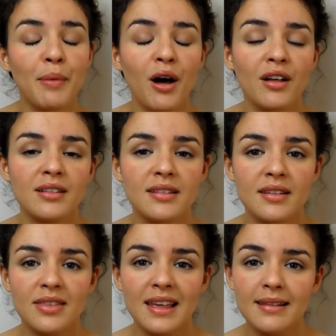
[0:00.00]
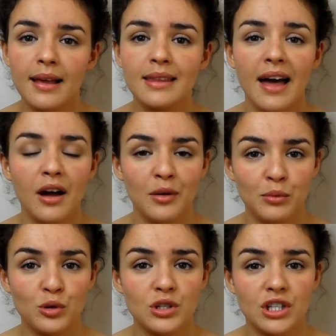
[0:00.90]
But things like that are
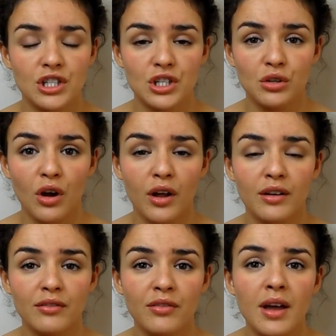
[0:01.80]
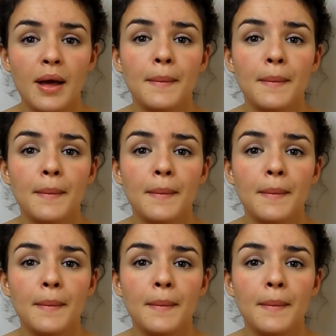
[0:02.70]
important to kind of